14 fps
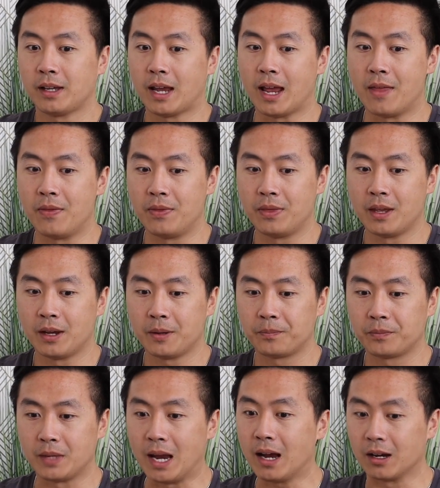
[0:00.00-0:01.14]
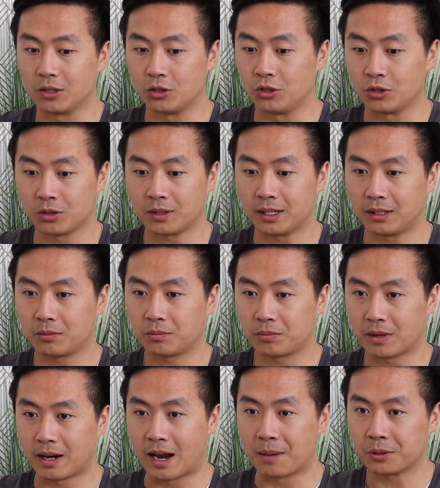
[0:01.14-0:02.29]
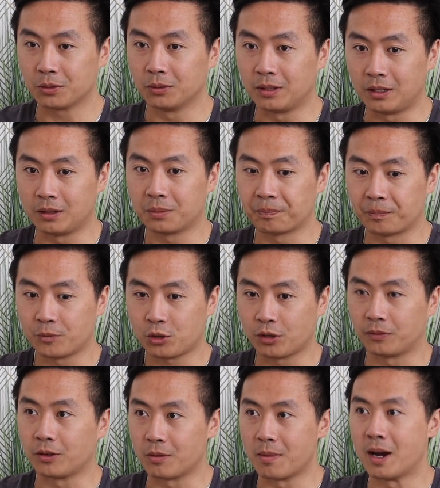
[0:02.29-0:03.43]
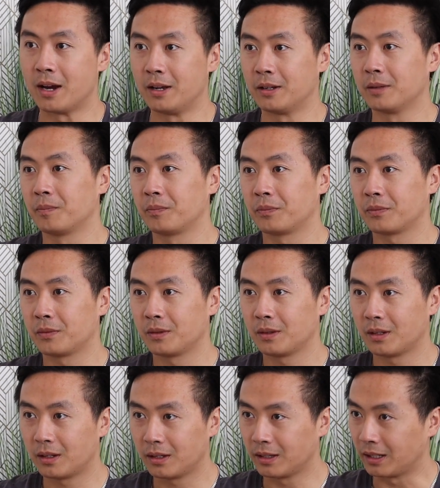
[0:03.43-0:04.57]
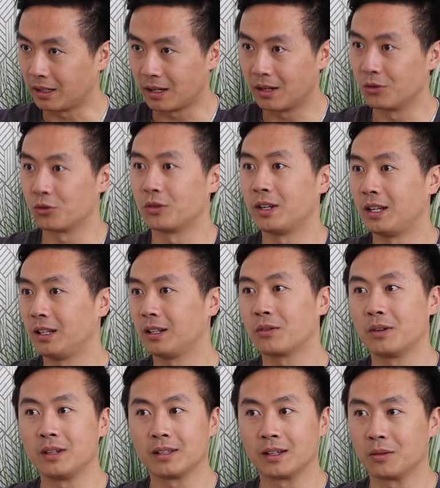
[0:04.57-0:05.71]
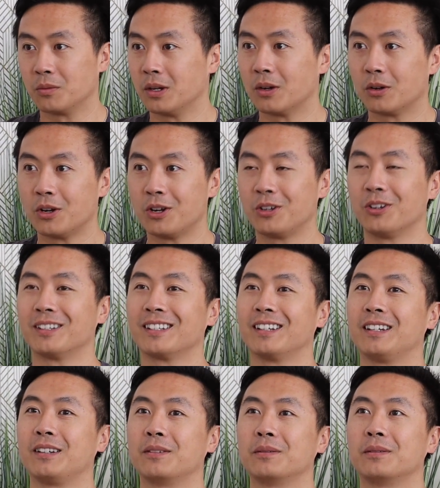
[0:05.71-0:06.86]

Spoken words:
and yeah, she's just like absolutely shifted her mind like 180 degrees. Like we are just like,